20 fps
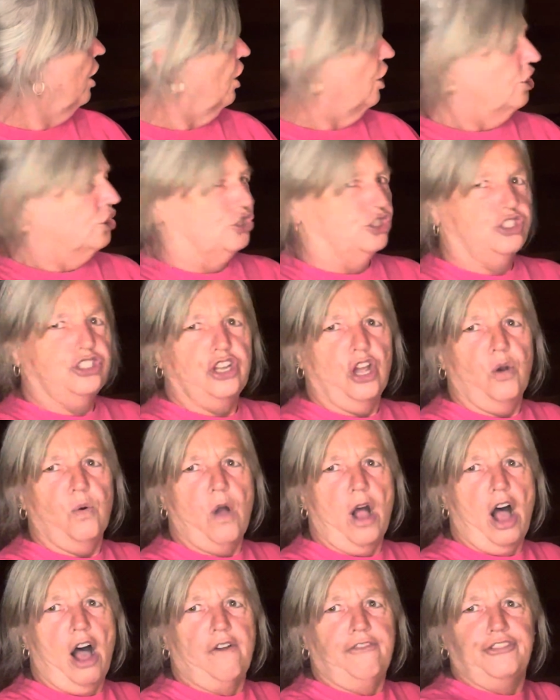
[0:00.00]
Show
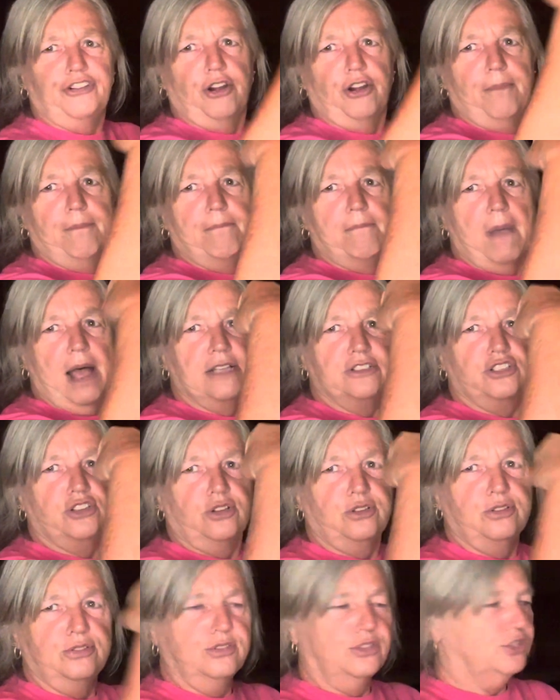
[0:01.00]
off your
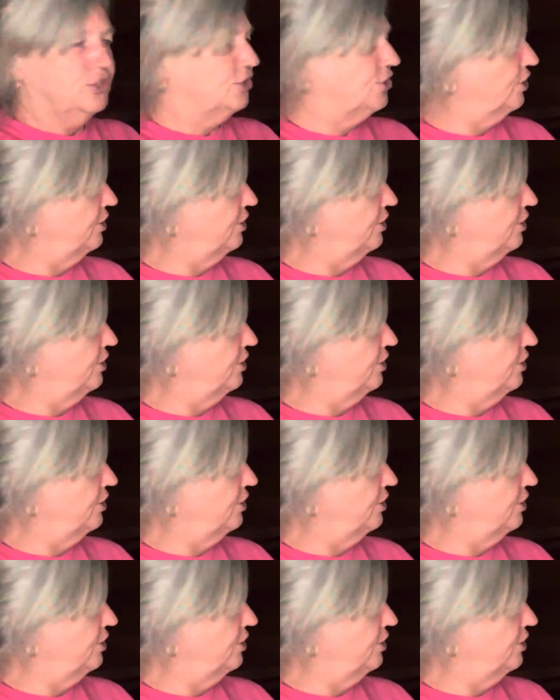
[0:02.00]
muscles.